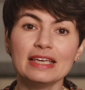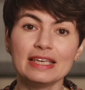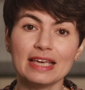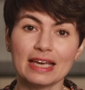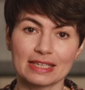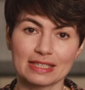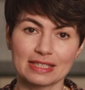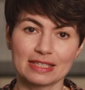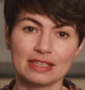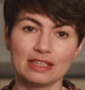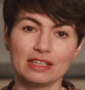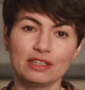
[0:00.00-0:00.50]

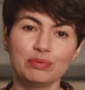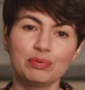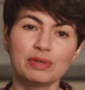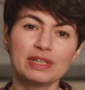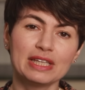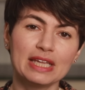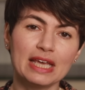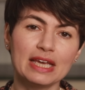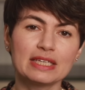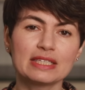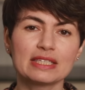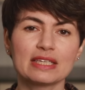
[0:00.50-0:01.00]
Yes, it will
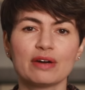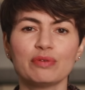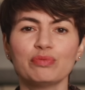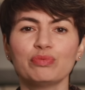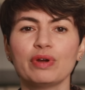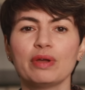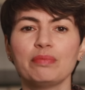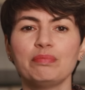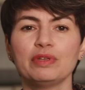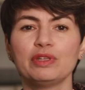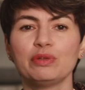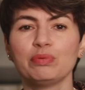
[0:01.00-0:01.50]
take
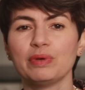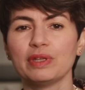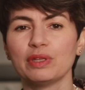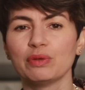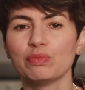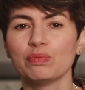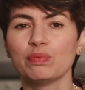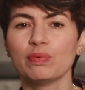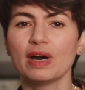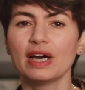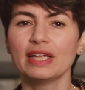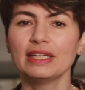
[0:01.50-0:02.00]
somewhere
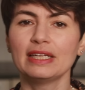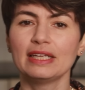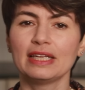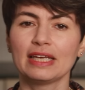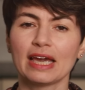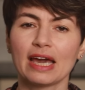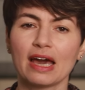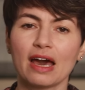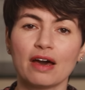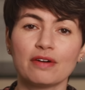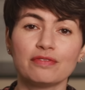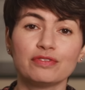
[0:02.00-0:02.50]
between one and
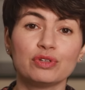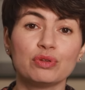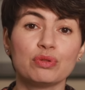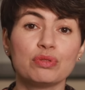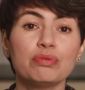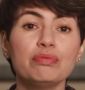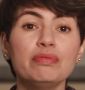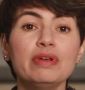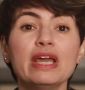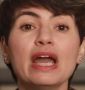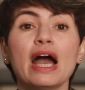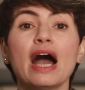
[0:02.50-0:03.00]
a half to
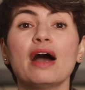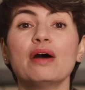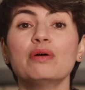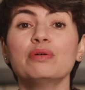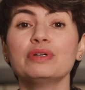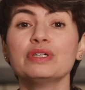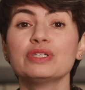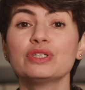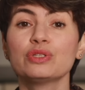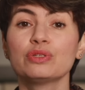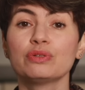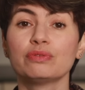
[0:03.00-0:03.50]
three
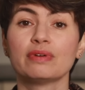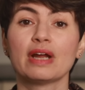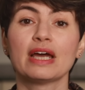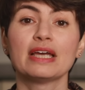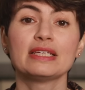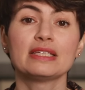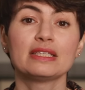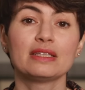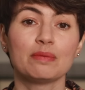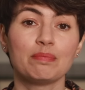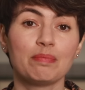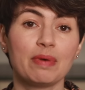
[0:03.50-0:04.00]
hours to
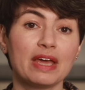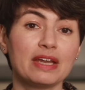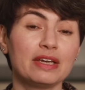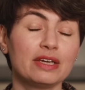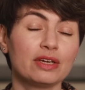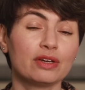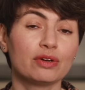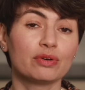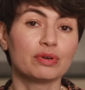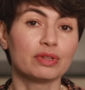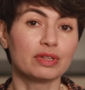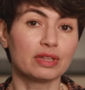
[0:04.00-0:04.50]
rise
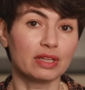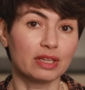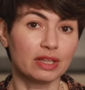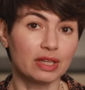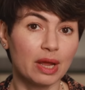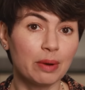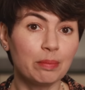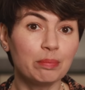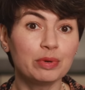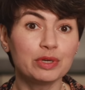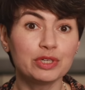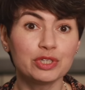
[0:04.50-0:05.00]
depending on the
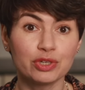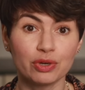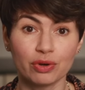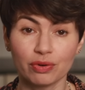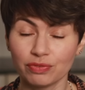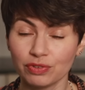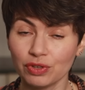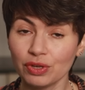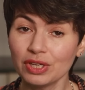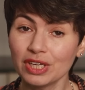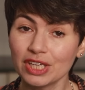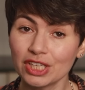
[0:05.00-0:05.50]
temperature
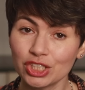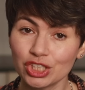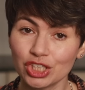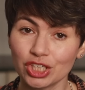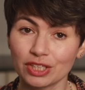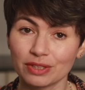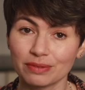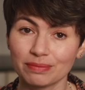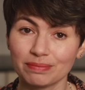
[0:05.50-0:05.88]
of your kitchen.